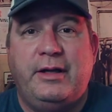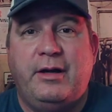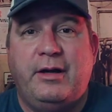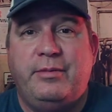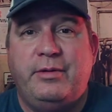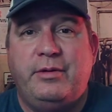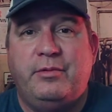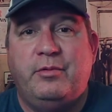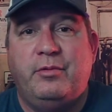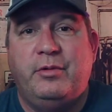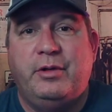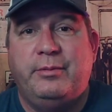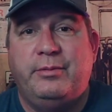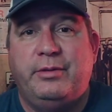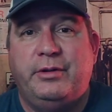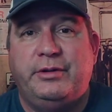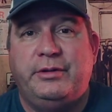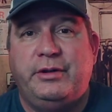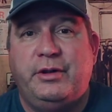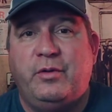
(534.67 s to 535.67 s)
People want to put
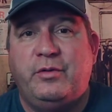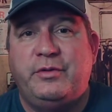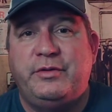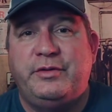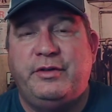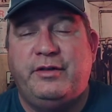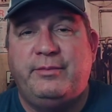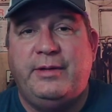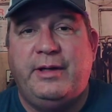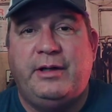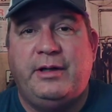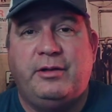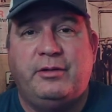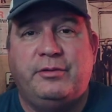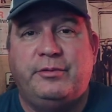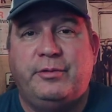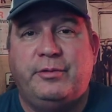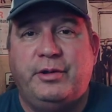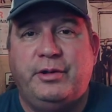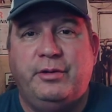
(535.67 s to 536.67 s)
the old stuff back on the
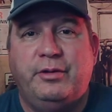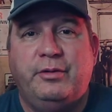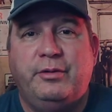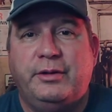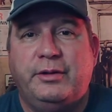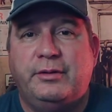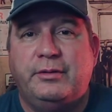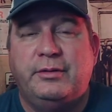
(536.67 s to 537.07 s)
road, and